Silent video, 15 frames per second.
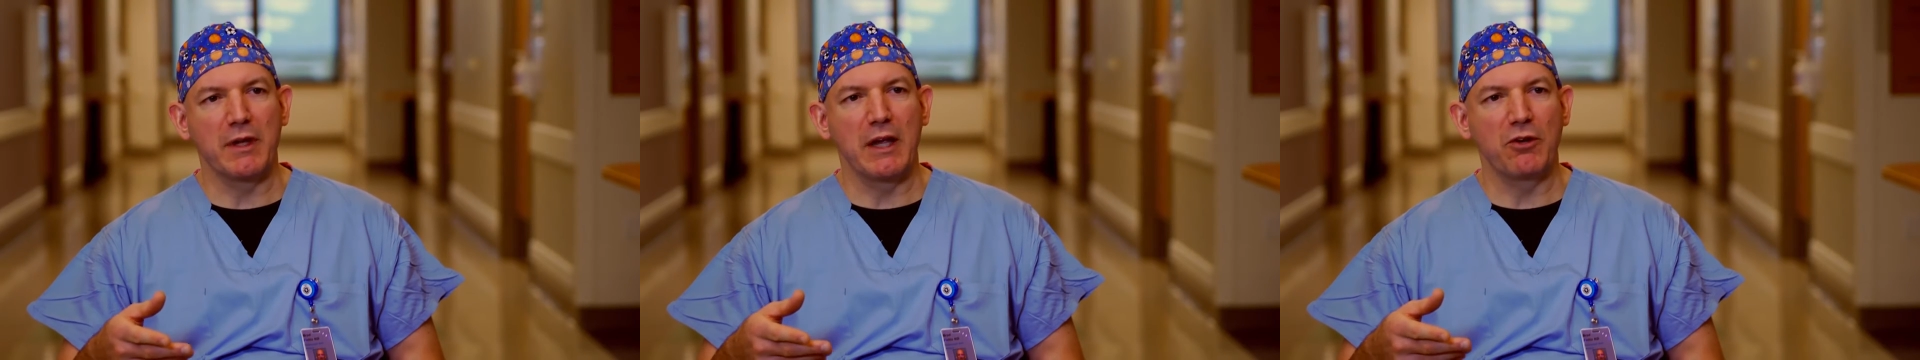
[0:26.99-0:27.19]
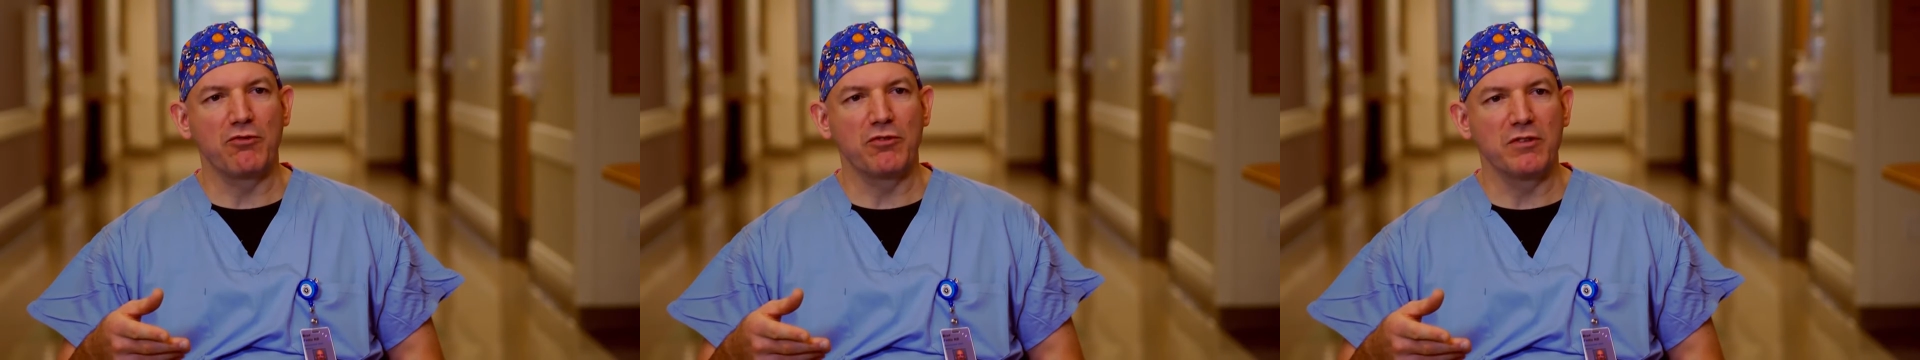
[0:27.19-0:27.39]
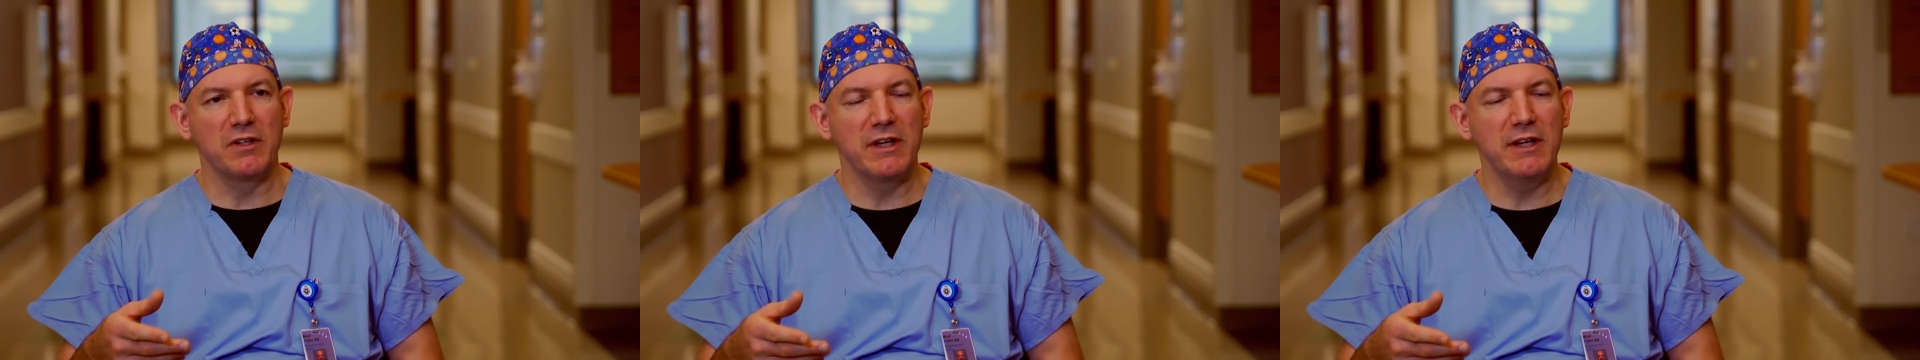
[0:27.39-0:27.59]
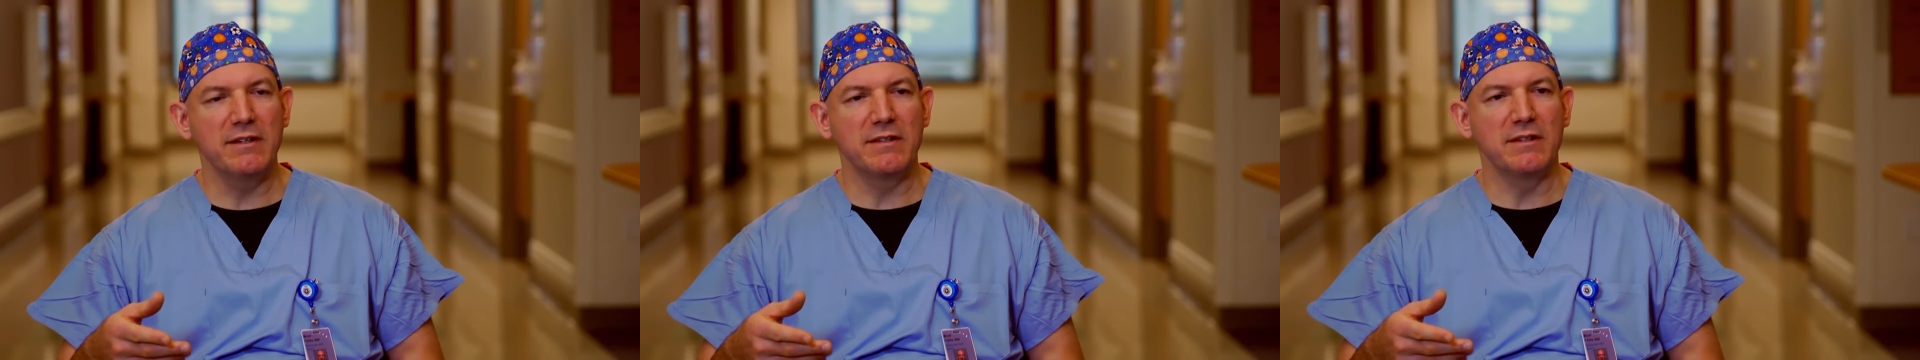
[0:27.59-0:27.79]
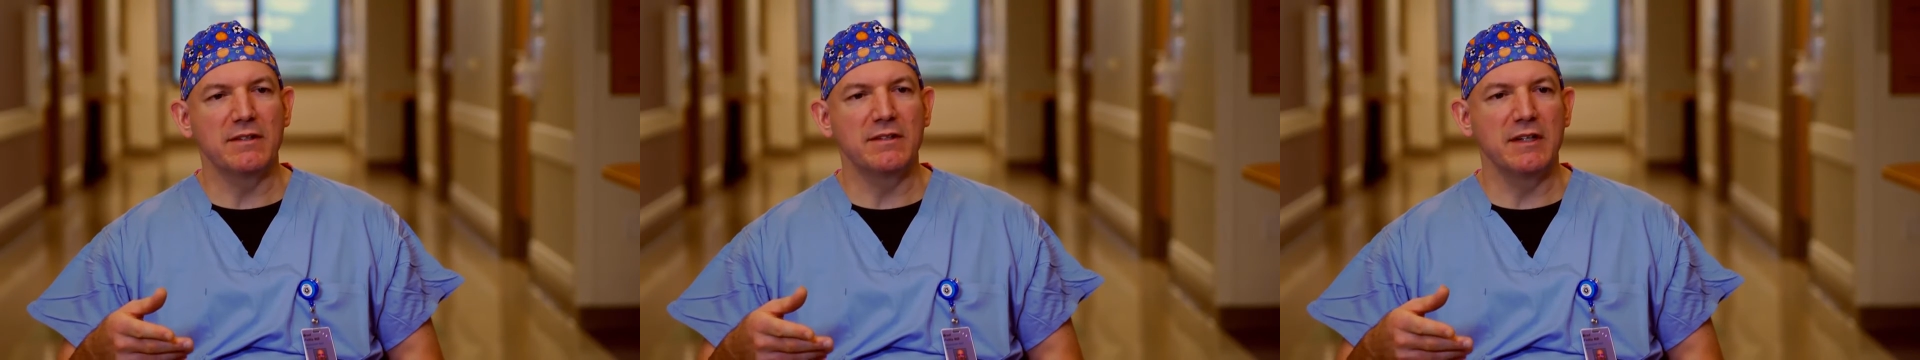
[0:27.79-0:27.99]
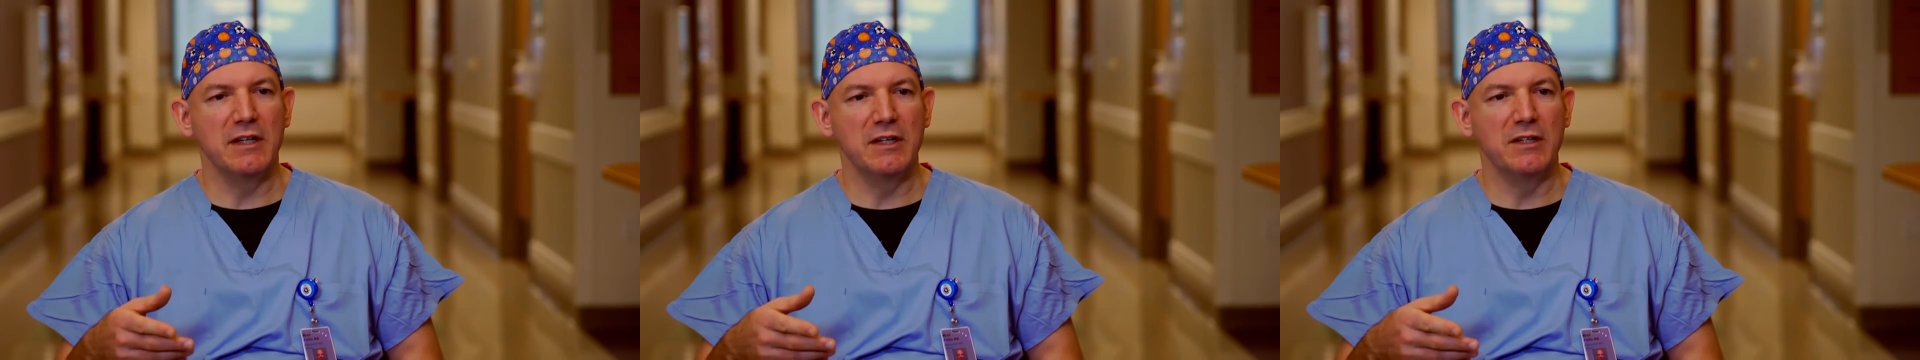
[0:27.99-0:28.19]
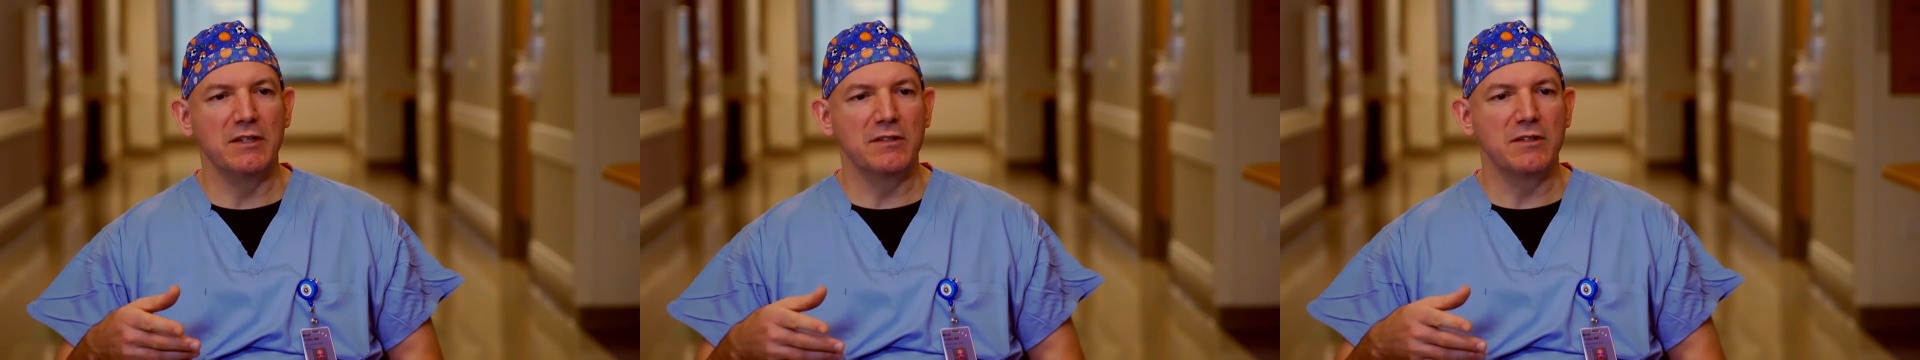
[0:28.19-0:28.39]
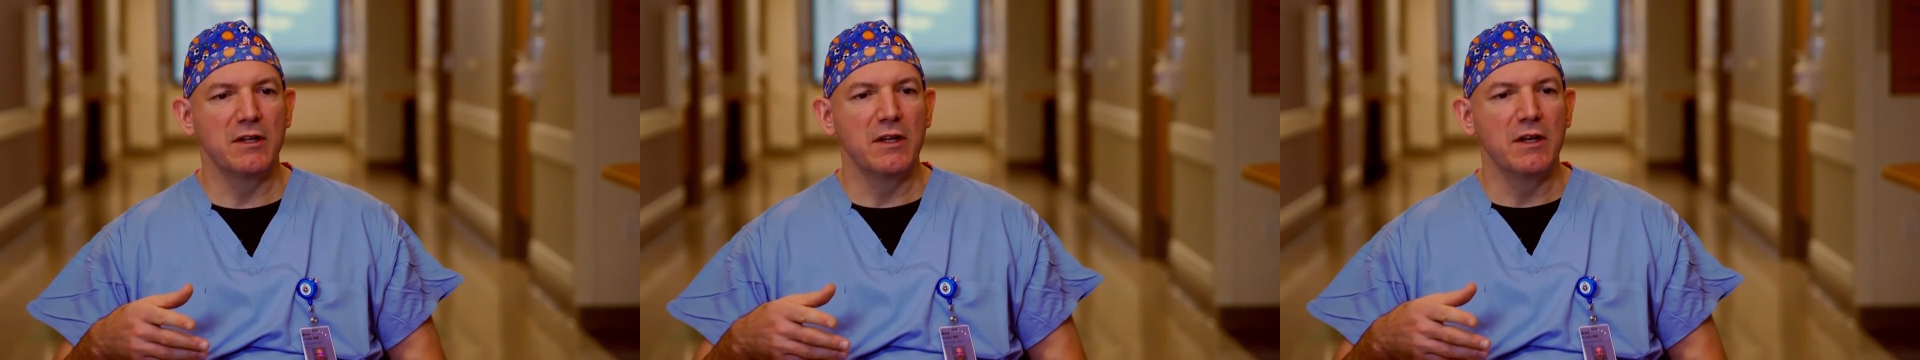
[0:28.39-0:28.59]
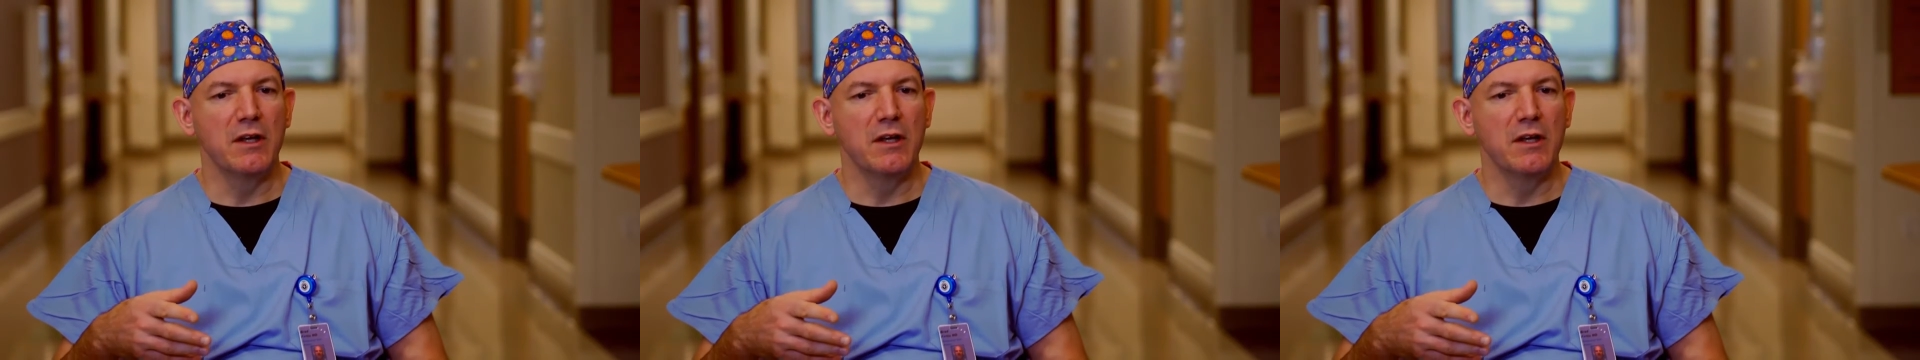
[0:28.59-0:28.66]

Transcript: gastroschisis is